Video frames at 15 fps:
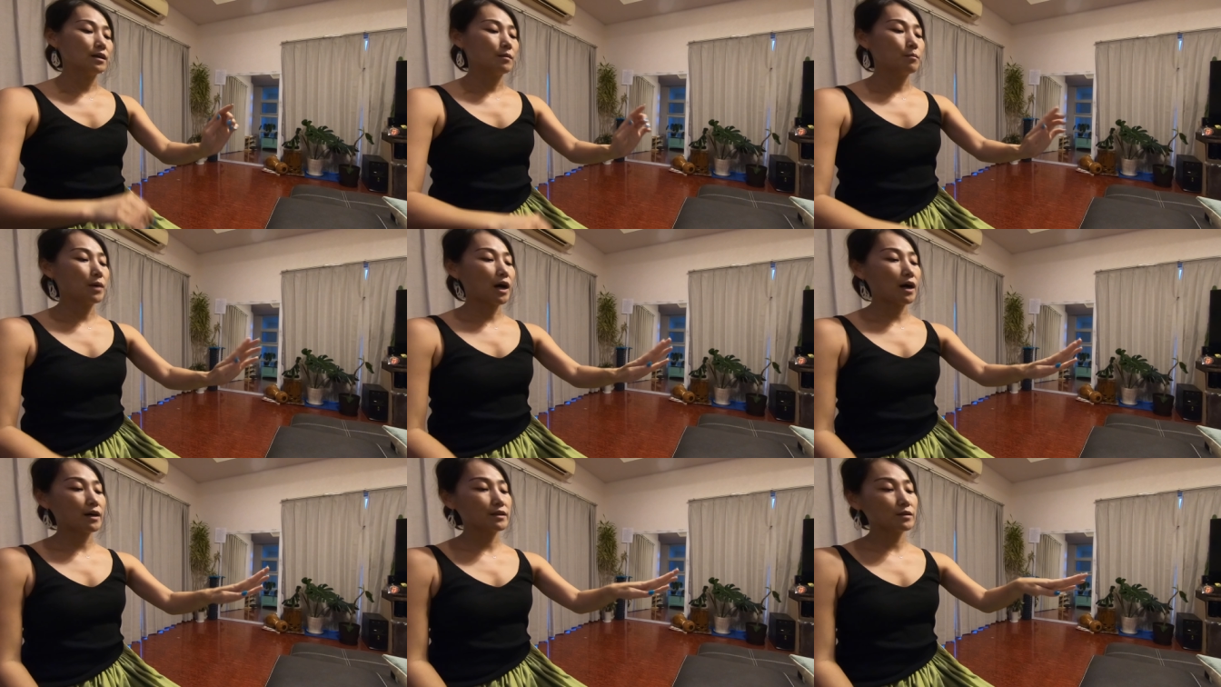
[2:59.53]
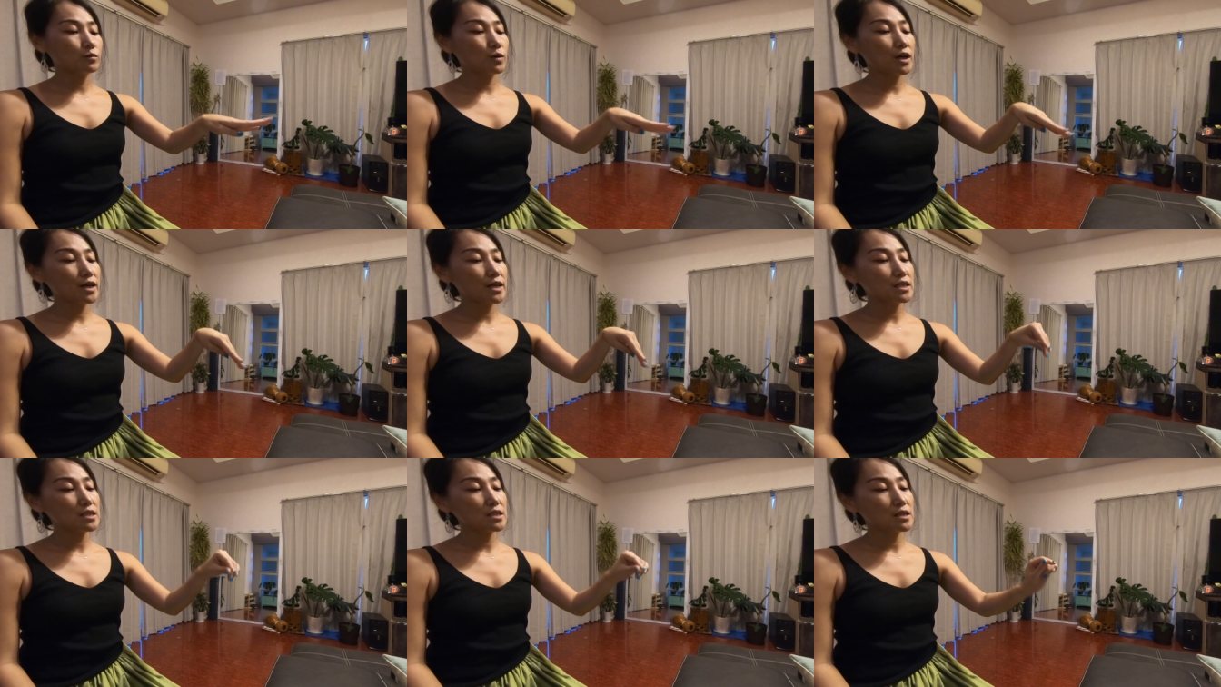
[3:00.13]
but
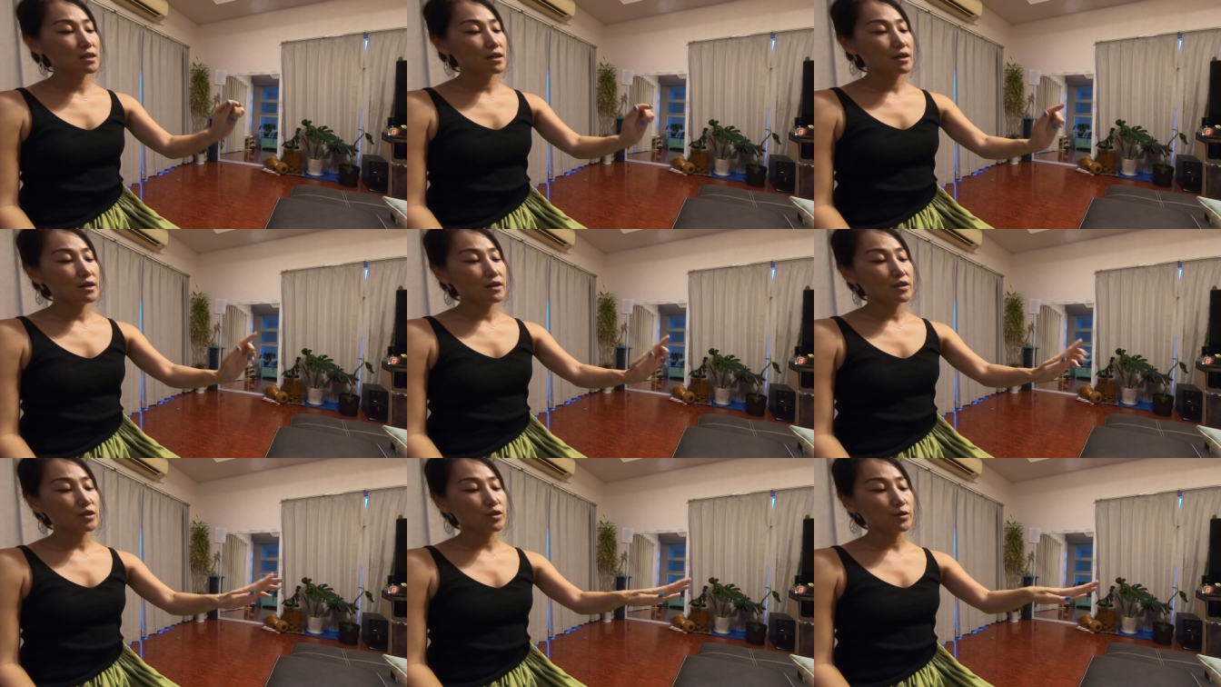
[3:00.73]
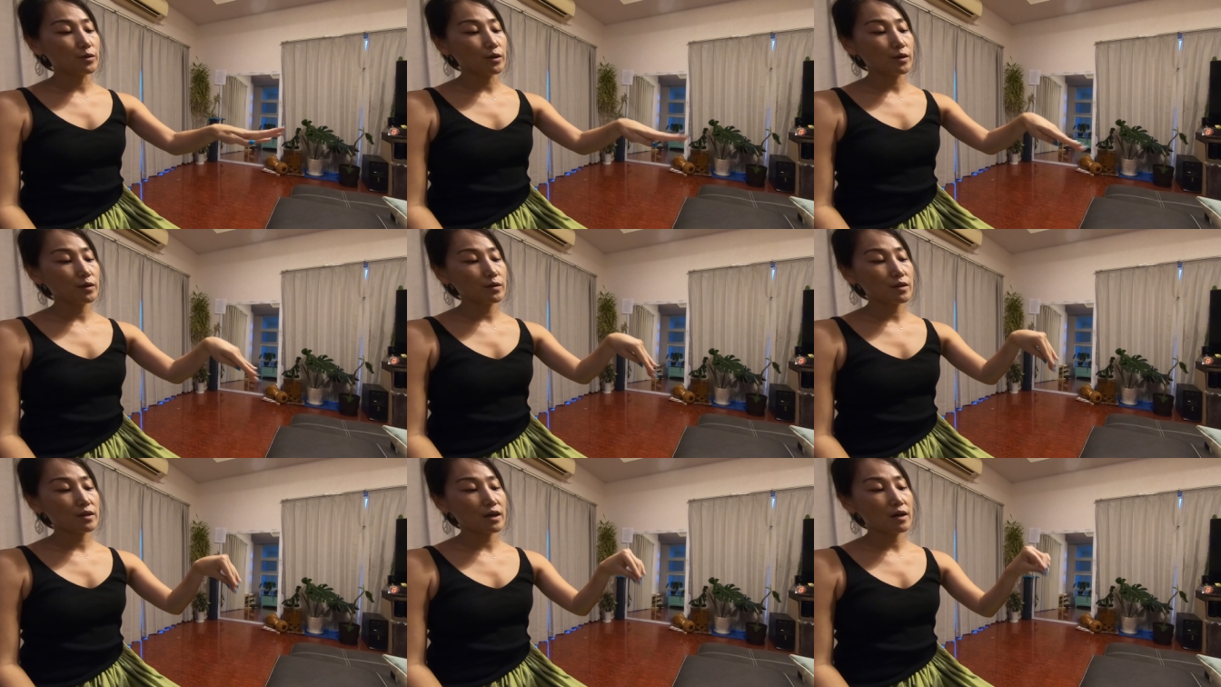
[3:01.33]
otherwise your
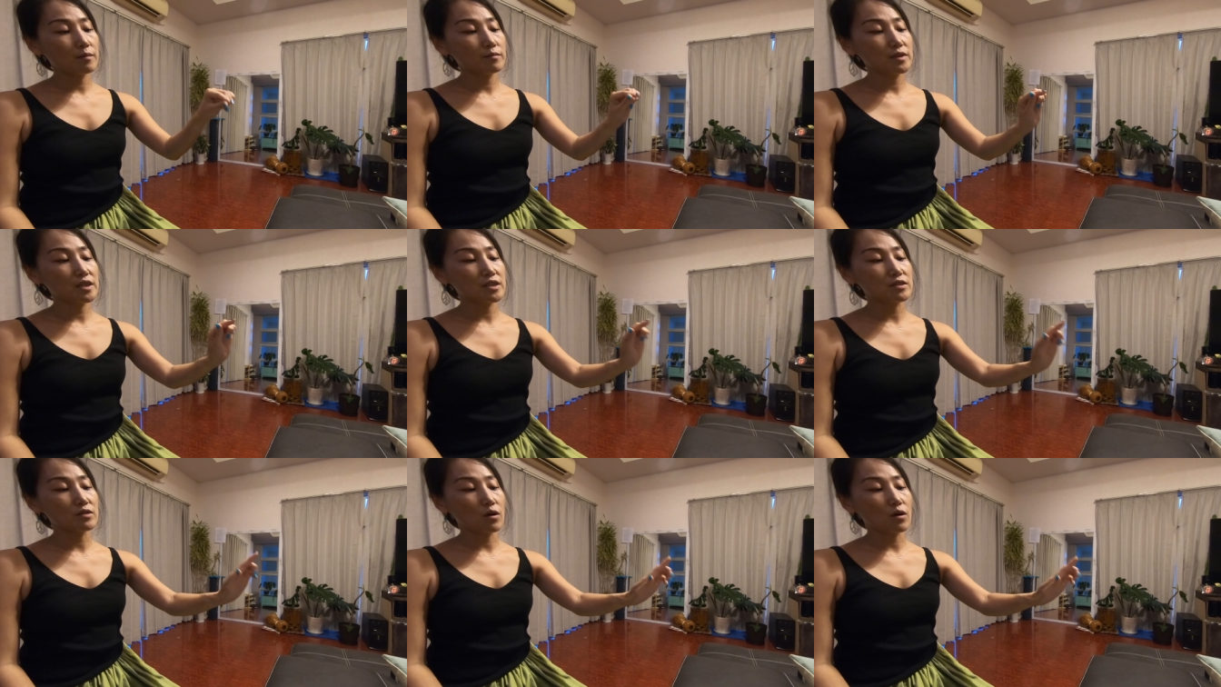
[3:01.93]
thumb is